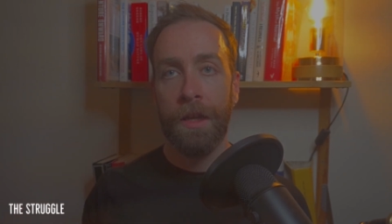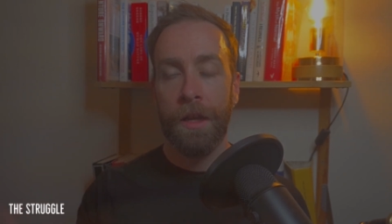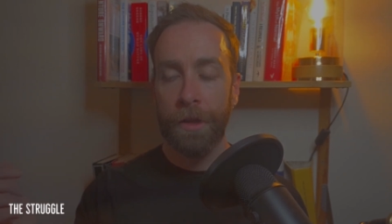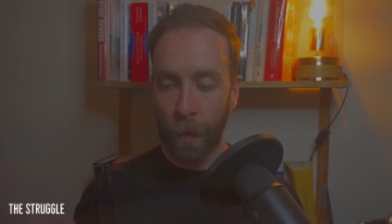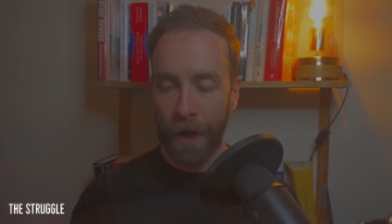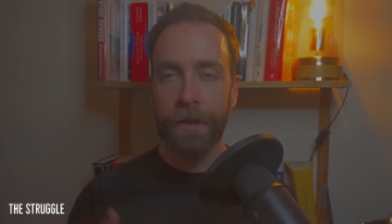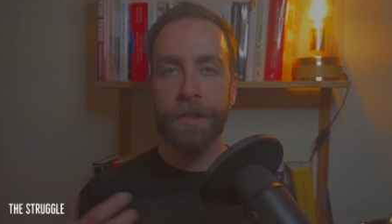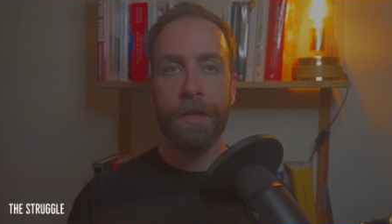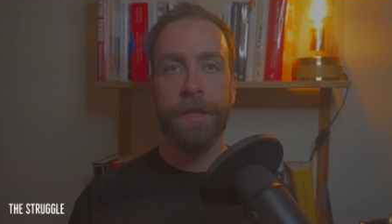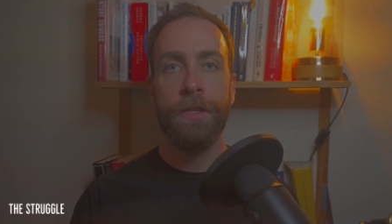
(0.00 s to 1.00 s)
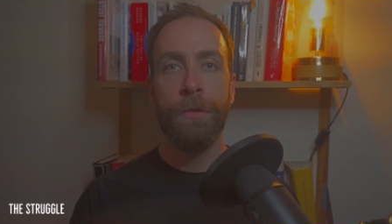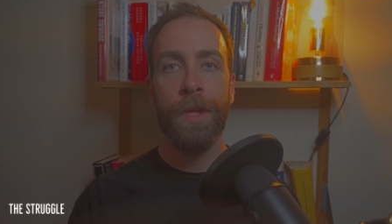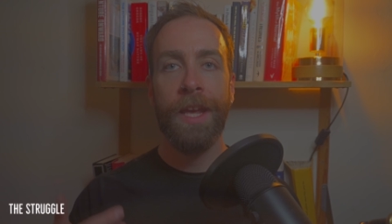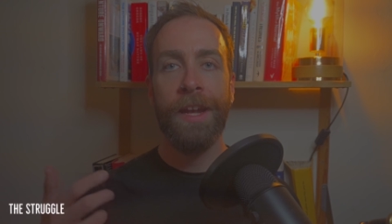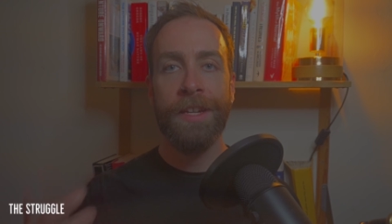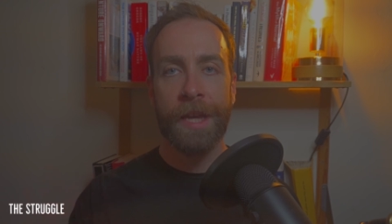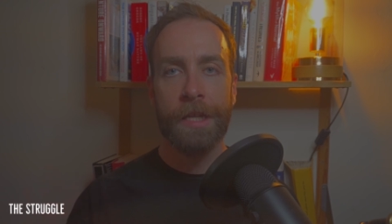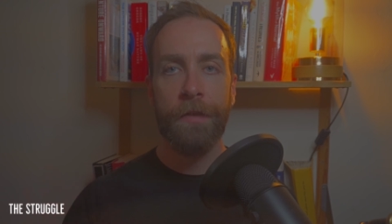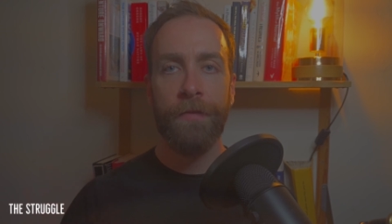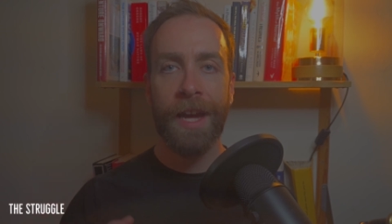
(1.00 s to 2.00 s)
As well as this, we can
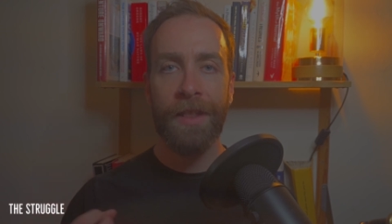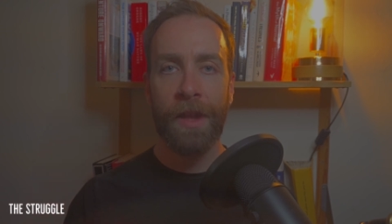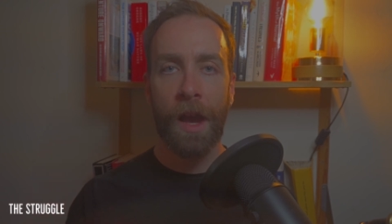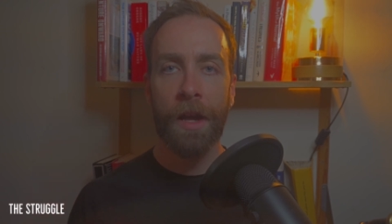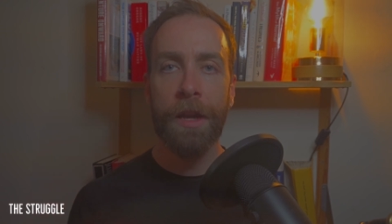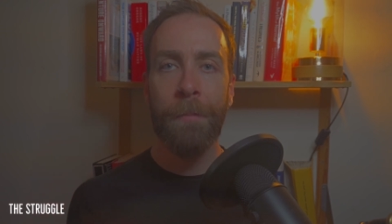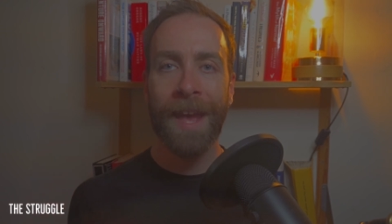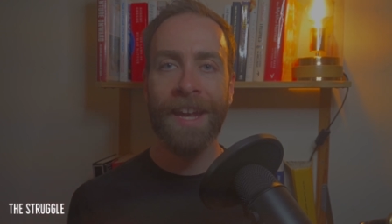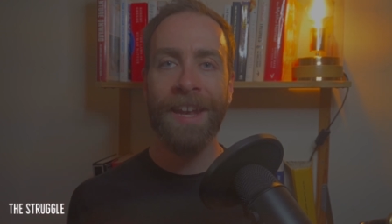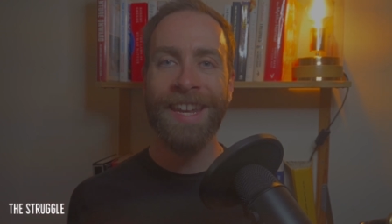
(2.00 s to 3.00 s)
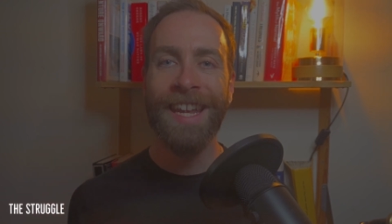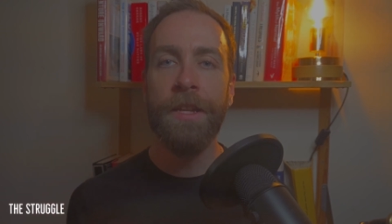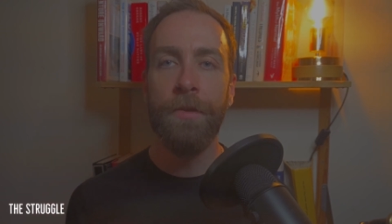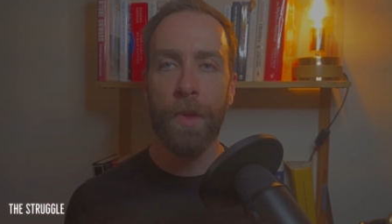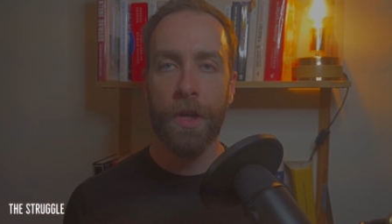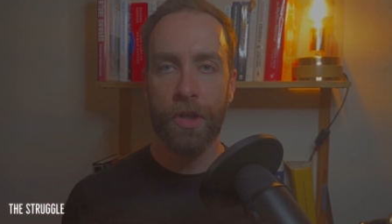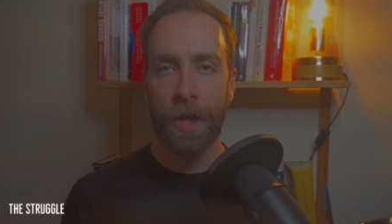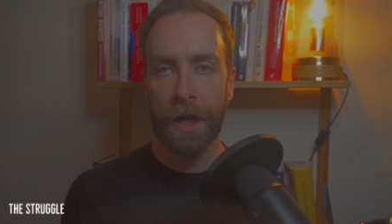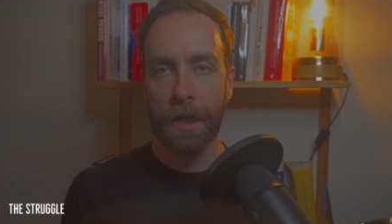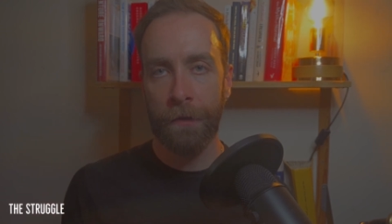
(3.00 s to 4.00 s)
identify the unmet need we are
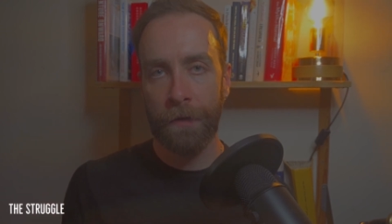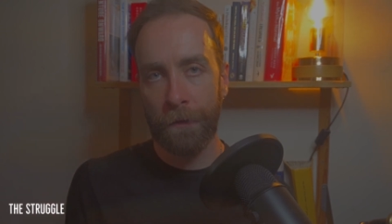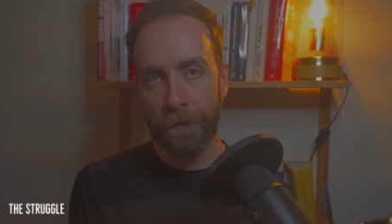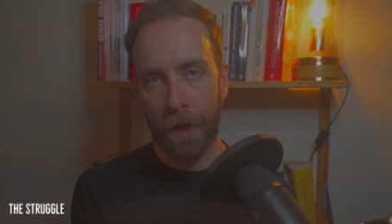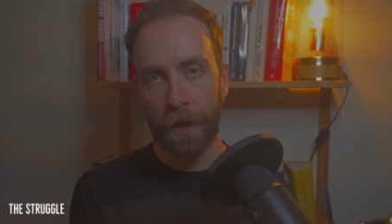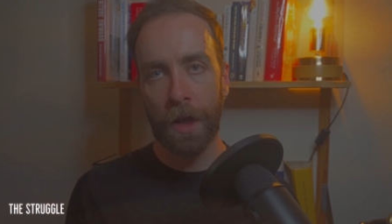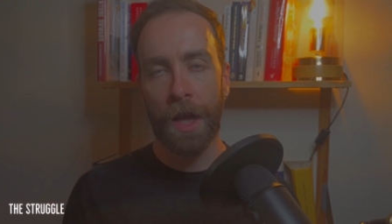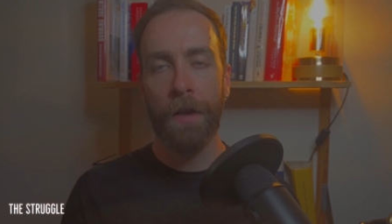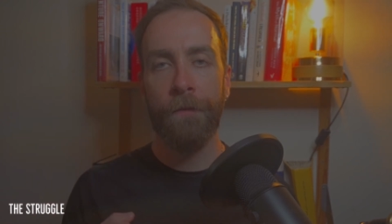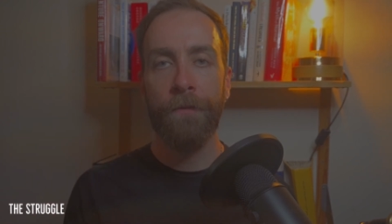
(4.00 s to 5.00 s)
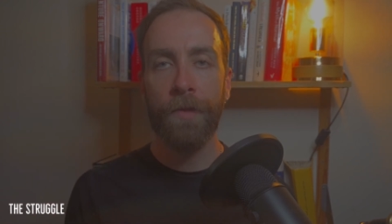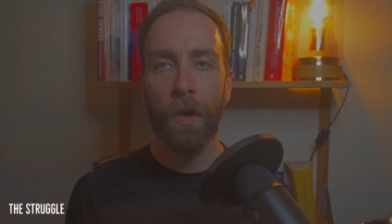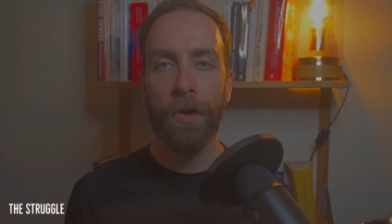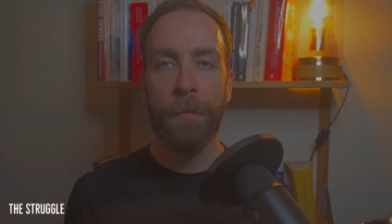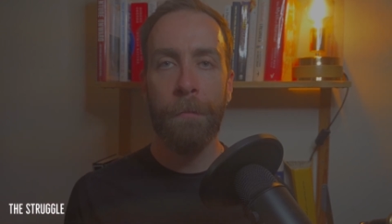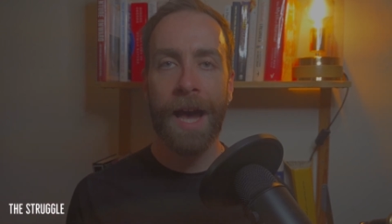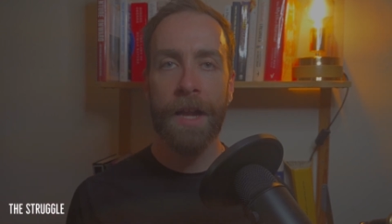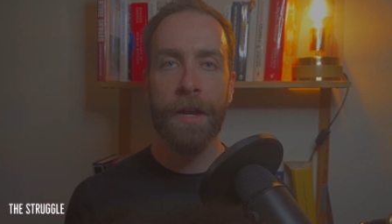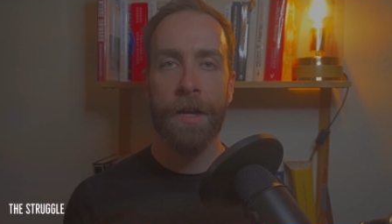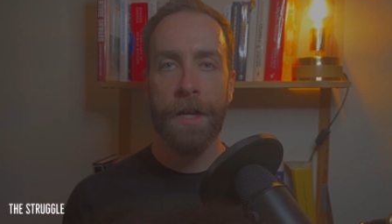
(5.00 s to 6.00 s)
trying to fulfill in a flawed
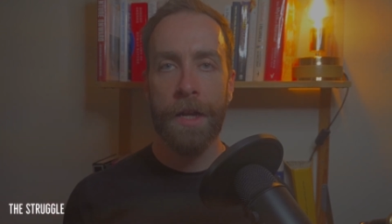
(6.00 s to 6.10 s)
manner,